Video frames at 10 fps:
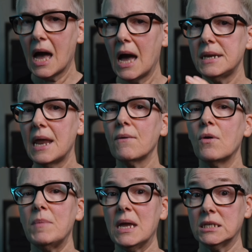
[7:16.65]
A narrow
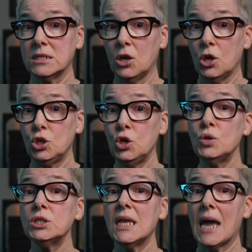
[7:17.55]
mix
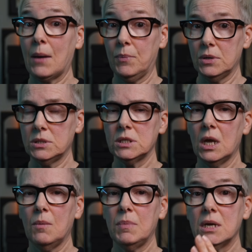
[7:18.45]
usually happens
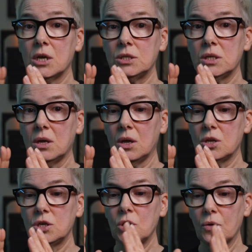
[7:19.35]
because
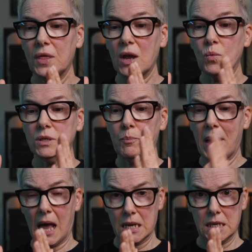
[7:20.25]
nothing was
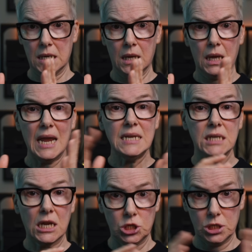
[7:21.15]
panned
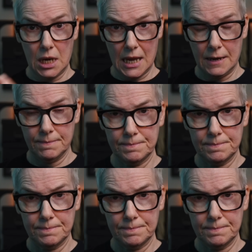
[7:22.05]
intentionally.